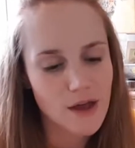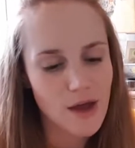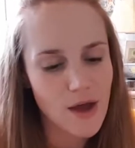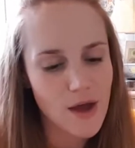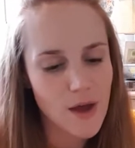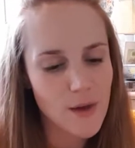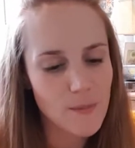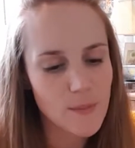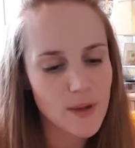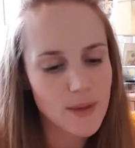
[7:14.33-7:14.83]

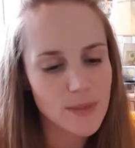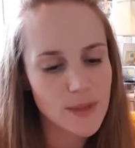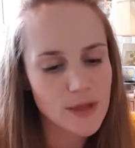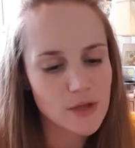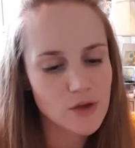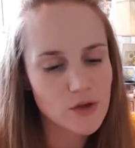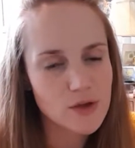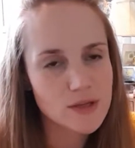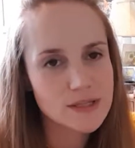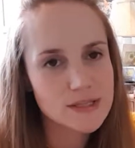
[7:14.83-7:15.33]
and
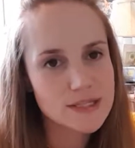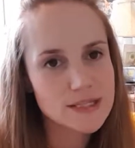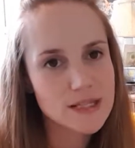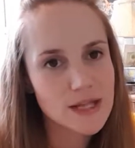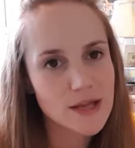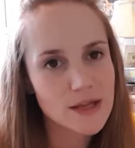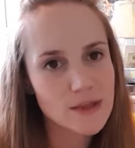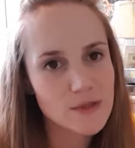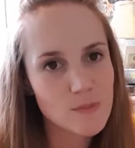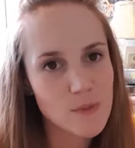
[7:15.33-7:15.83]
that you can
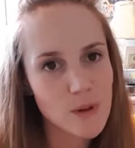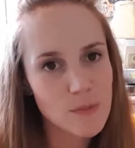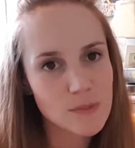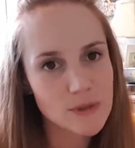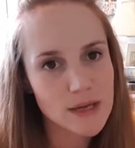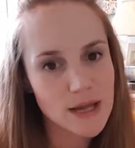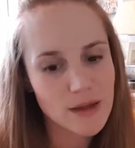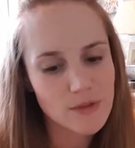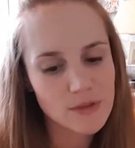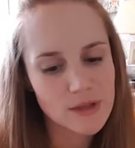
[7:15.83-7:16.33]
slide them up
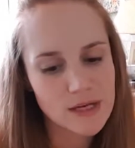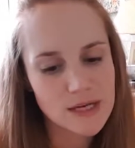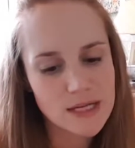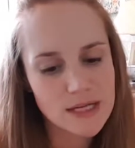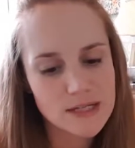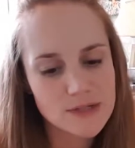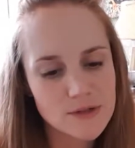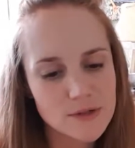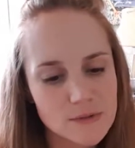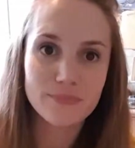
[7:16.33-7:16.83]
and down the
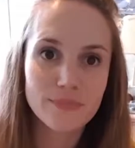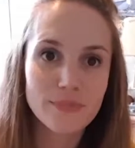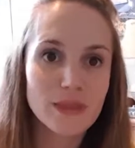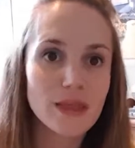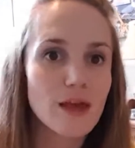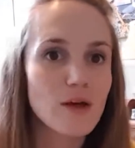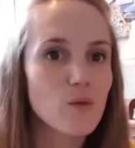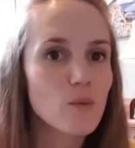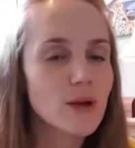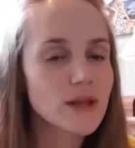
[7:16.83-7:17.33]
needle.
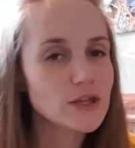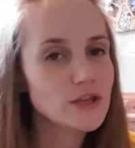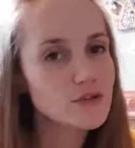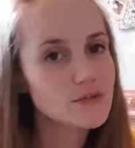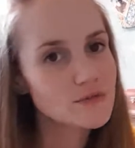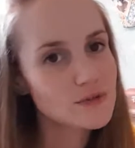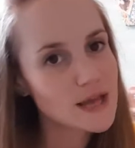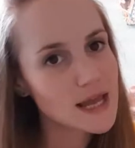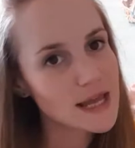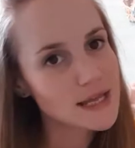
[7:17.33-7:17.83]
When
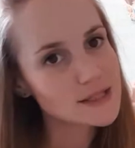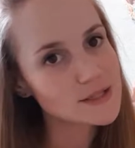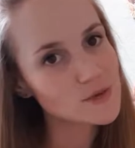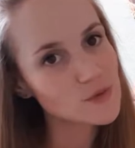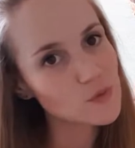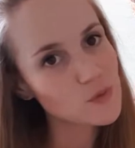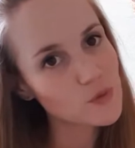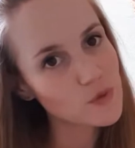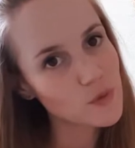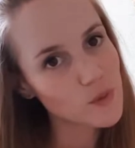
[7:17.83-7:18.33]
you've knit
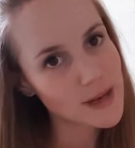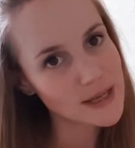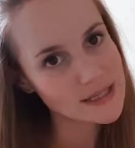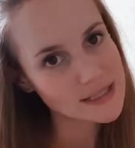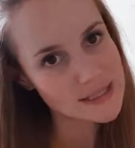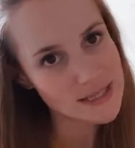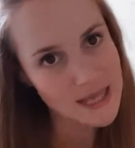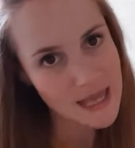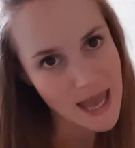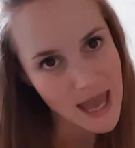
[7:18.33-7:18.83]
all the way
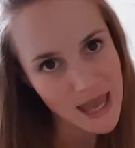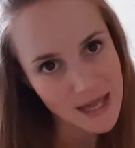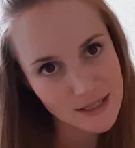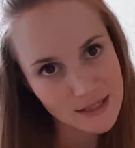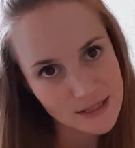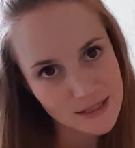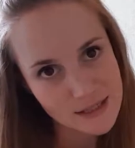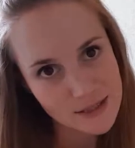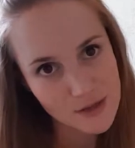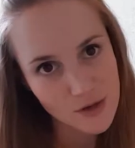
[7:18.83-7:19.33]
to the
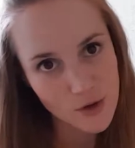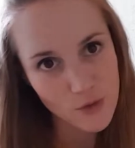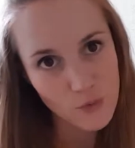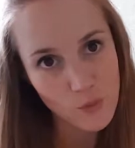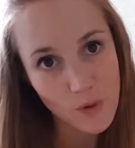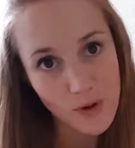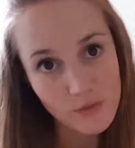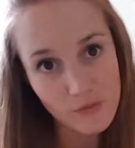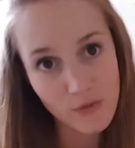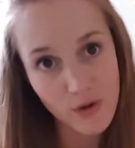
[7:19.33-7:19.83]
end of
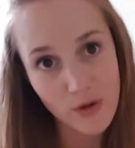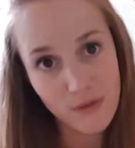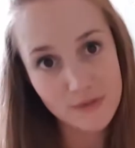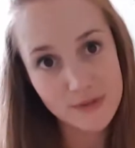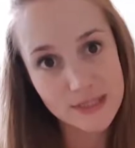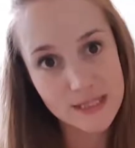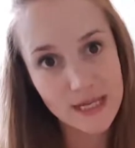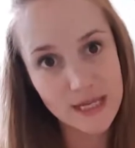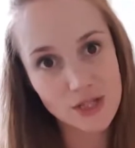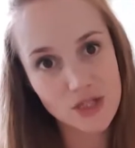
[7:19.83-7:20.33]
one row of
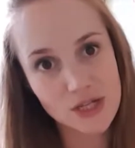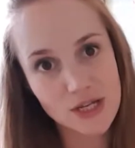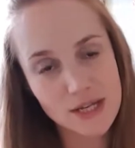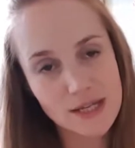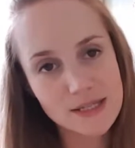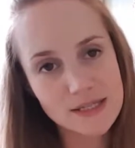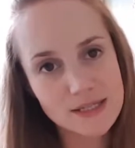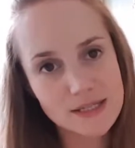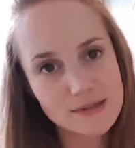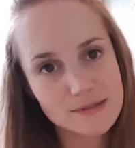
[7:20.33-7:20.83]

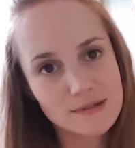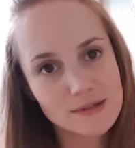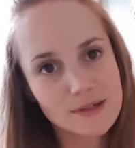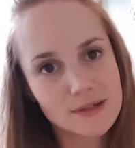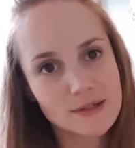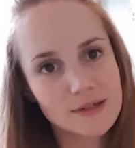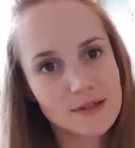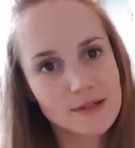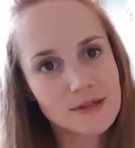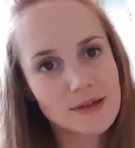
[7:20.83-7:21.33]
stitches,
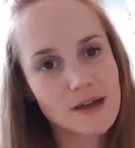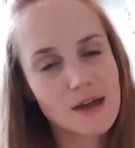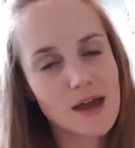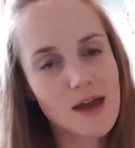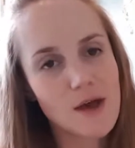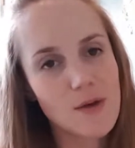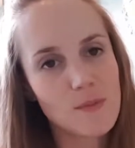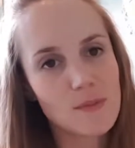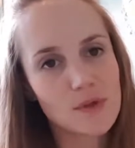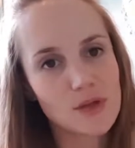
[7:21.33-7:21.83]

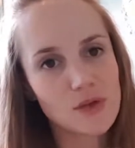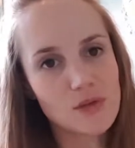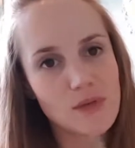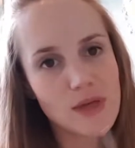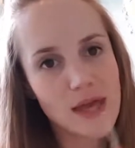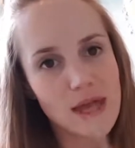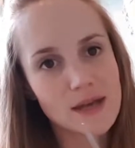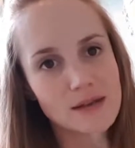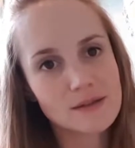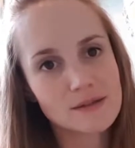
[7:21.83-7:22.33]
you
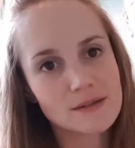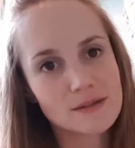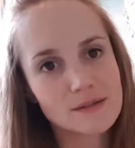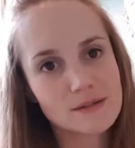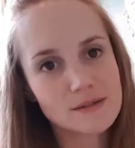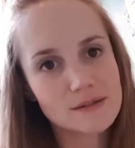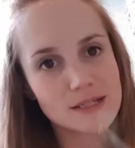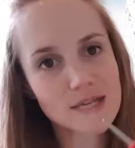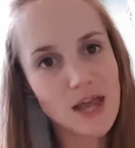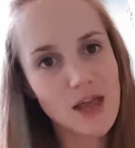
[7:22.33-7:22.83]
then
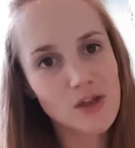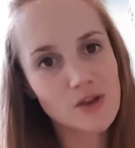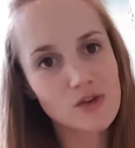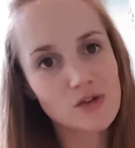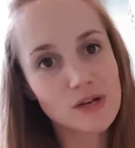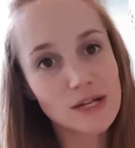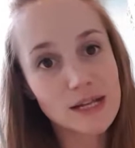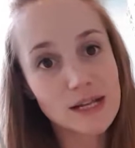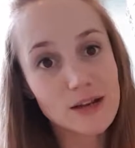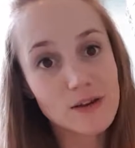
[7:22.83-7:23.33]
turn
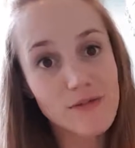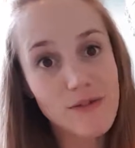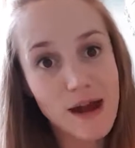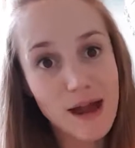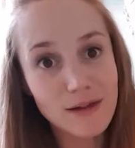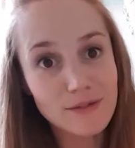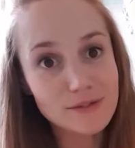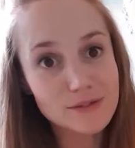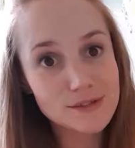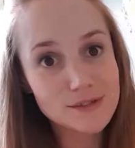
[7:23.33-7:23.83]
your needle
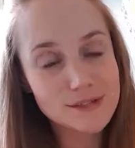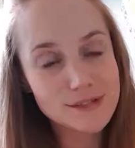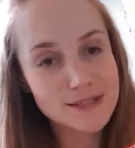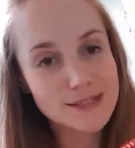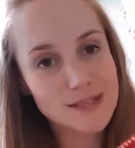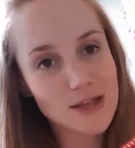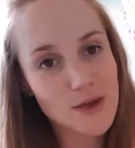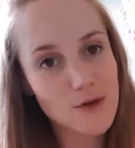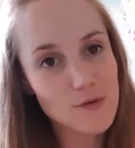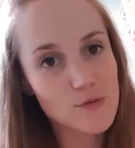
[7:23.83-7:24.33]
around,
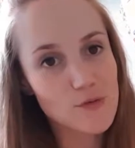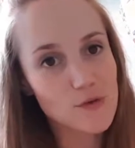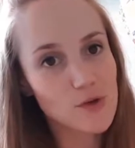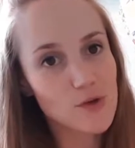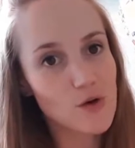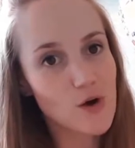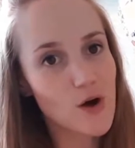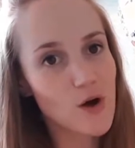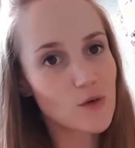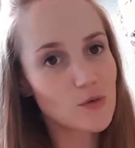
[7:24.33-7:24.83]
so
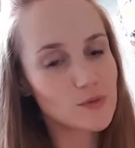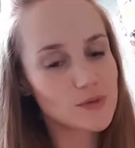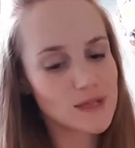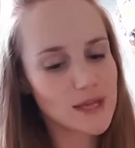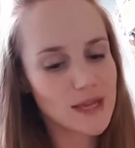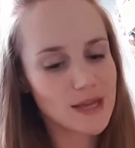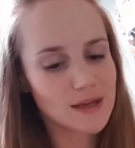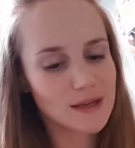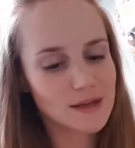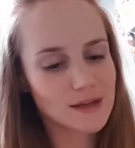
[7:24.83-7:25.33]
you're
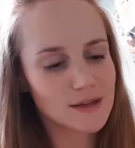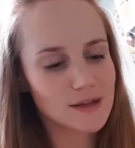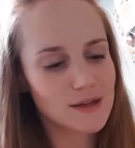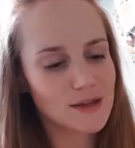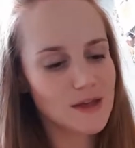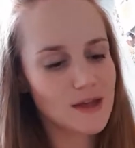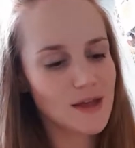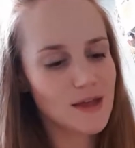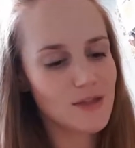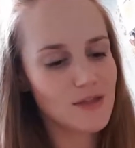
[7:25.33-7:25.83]
holding
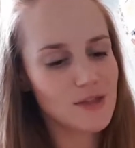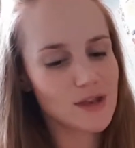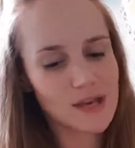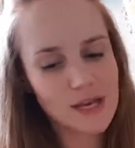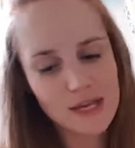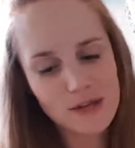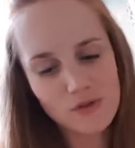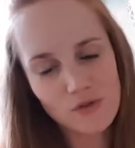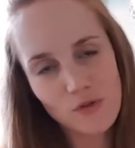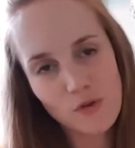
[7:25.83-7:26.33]
the
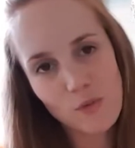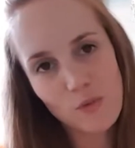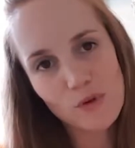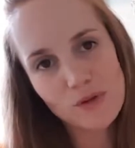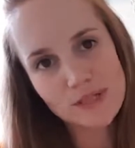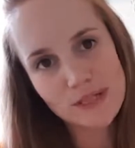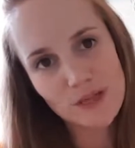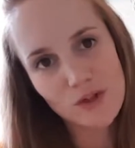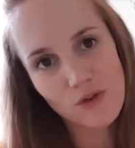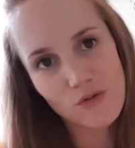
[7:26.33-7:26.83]
needle that
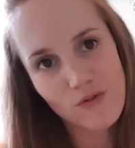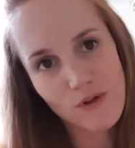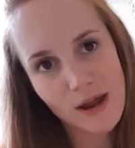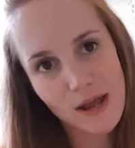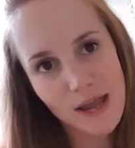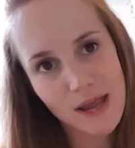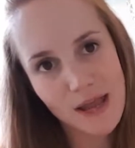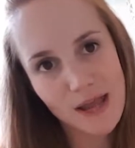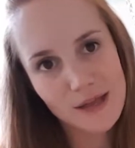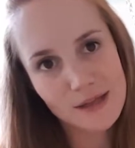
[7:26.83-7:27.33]
was in your right
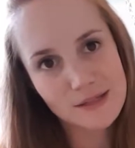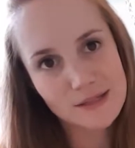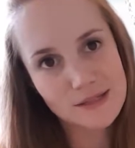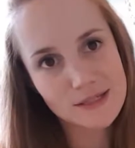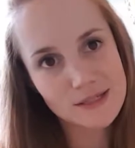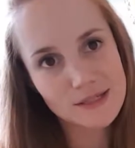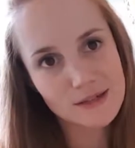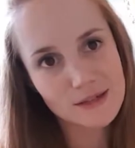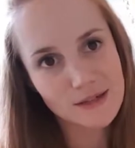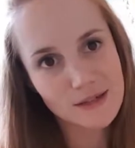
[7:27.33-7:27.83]

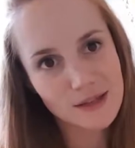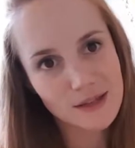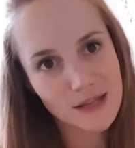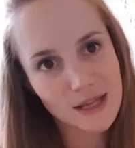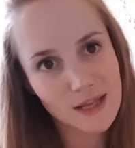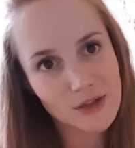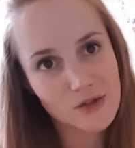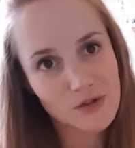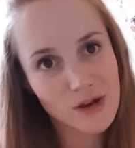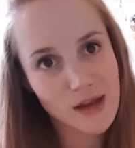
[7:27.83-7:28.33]
hand
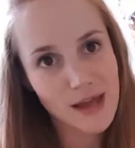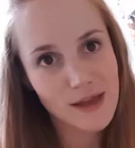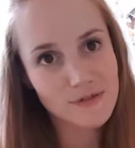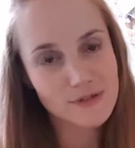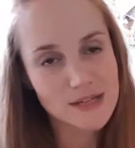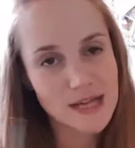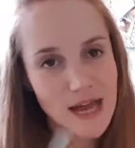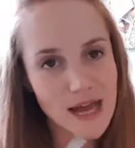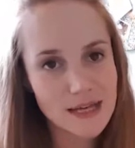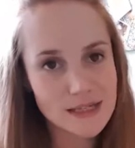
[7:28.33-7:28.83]
in your
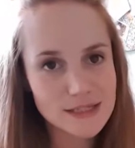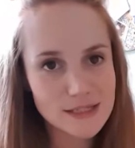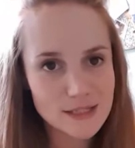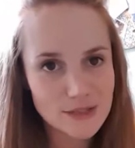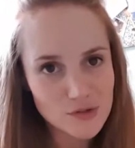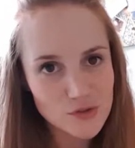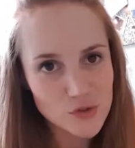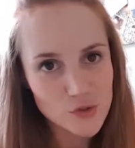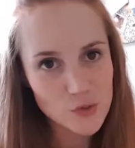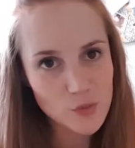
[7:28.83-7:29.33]
left hand.
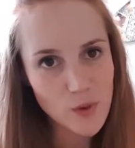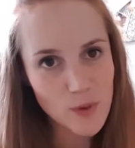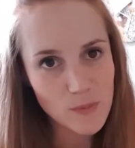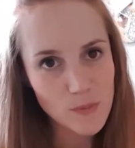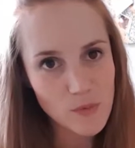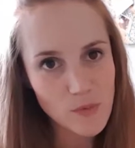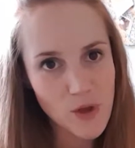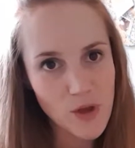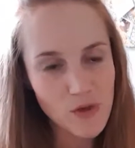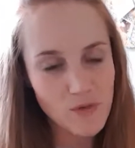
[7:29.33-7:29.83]
You swap
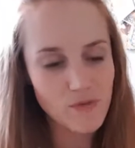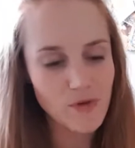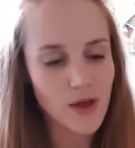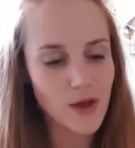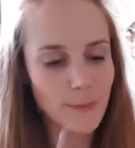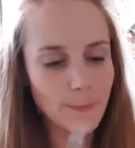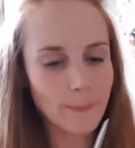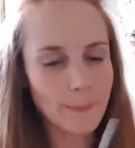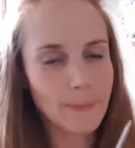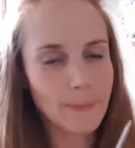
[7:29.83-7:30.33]
them over,